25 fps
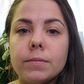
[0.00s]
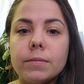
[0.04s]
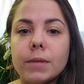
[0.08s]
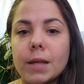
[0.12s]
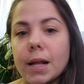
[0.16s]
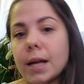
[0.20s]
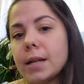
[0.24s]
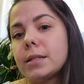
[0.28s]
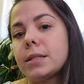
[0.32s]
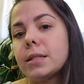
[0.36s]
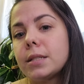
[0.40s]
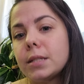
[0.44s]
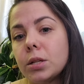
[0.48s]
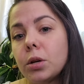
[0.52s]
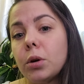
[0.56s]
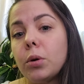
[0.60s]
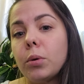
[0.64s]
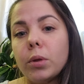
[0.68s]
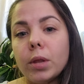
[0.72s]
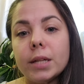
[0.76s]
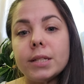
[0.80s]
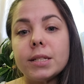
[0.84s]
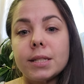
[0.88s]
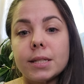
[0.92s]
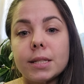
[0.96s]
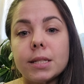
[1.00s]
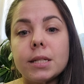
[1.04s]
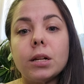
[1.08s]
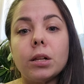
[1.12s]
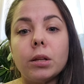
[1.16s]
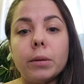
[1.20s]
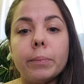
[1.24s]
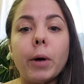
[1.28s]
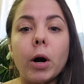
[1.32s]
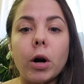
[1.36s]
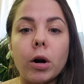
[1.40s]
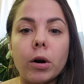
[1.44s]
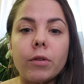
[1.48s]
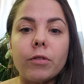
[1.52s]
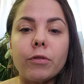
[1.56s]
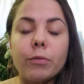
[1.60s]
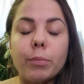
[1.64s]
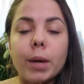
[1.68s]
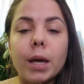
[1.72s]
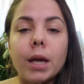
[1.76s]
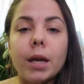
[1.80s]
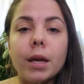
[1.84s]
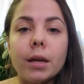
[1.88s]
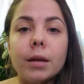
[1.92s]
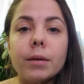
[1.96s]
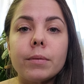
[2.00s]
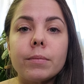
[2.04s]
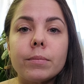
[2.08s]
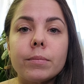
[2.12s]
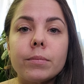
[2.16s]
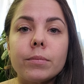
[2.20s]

it's still a part of me.